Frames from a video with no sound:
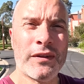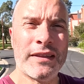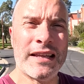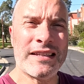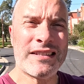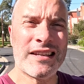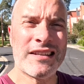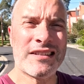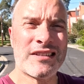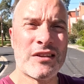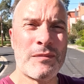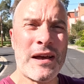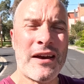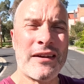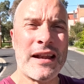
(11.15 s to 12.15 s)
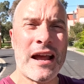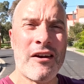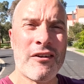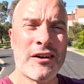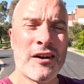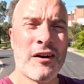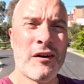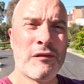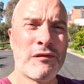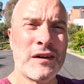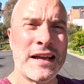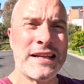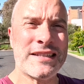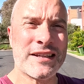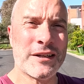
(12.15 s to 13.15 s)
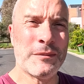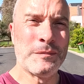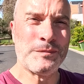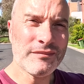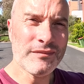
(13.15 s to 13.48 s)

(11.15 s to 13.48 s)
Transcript: and this is about an hour and a half later,